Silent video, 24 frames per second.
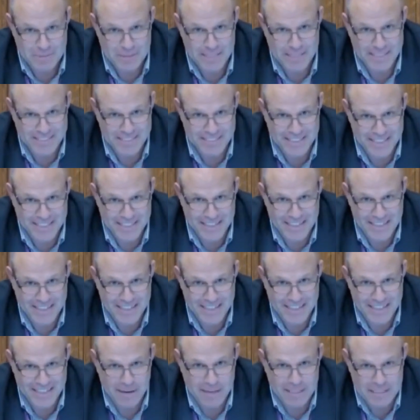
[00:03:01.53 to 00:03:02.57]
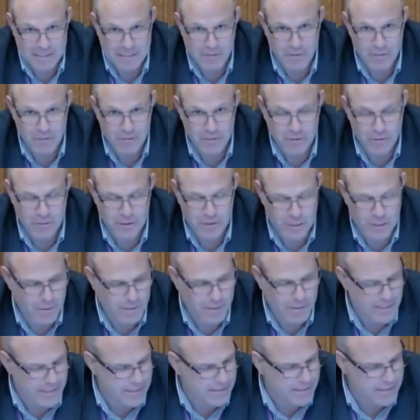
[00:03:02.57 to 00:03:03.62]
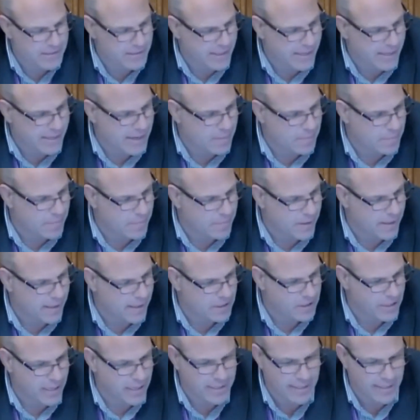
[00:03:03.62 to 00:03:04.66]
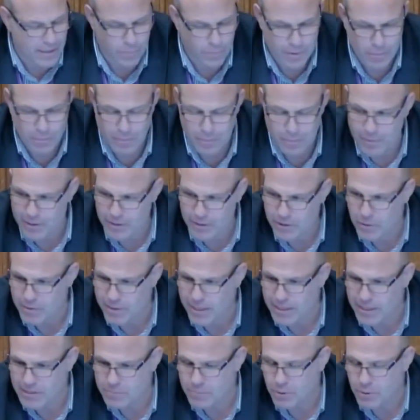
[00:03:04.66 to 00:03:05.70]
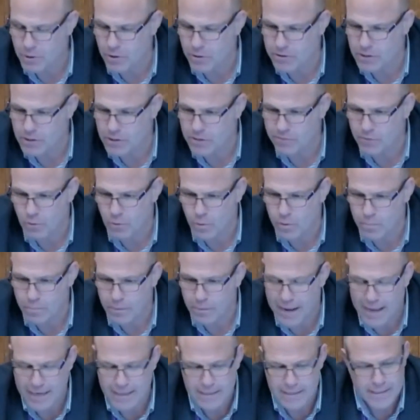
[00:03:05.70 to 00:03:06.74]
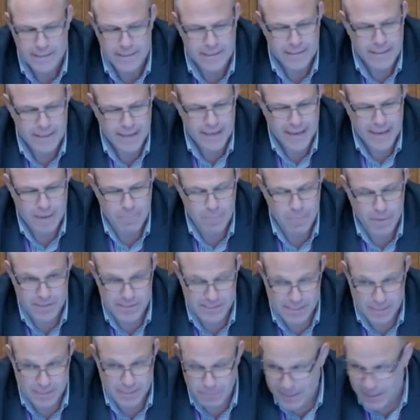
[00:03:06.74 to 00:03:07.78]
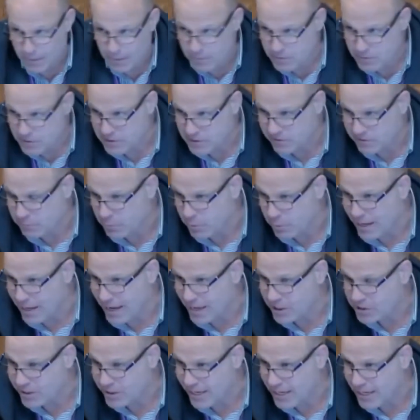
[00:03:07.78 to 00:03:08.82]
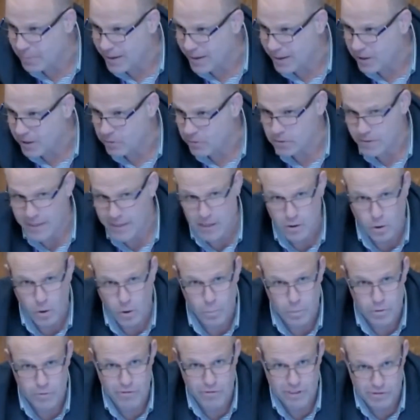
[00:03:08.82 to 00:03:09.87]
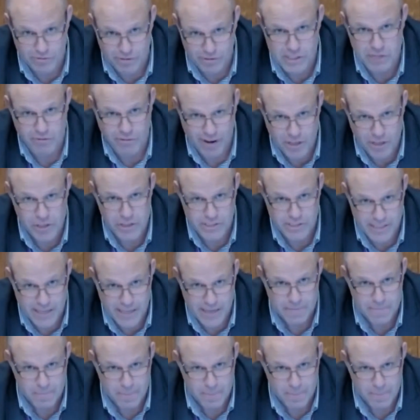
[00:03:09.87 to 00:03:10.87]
this matter on the committee's agenda, and we'll make sure that's put onto the forward plan. Some councillors have put ash dieback onto their corporate risk register.